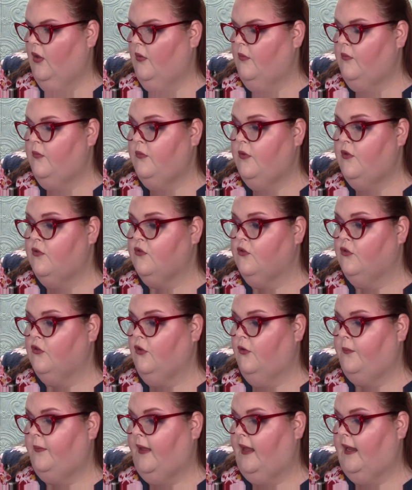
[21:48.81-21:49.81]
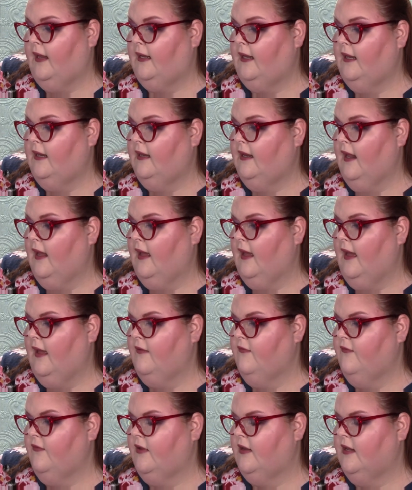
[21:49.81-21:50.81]
musical painting,
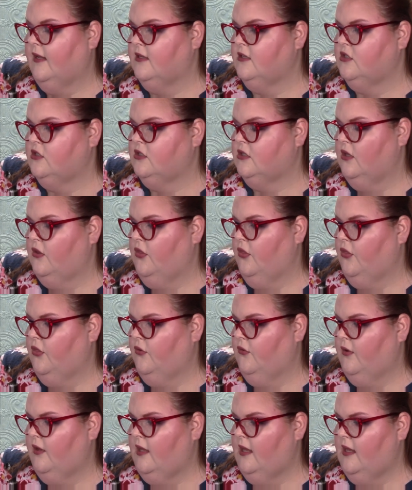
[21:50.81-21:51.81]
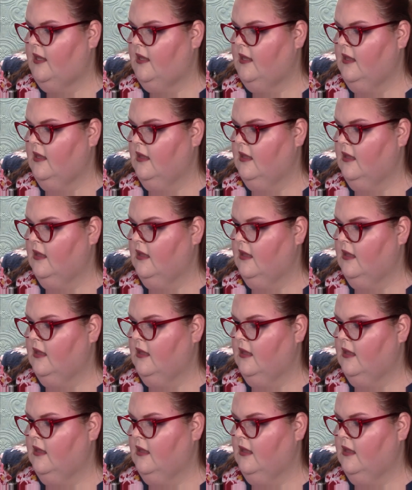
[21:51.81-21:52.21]
I finished three.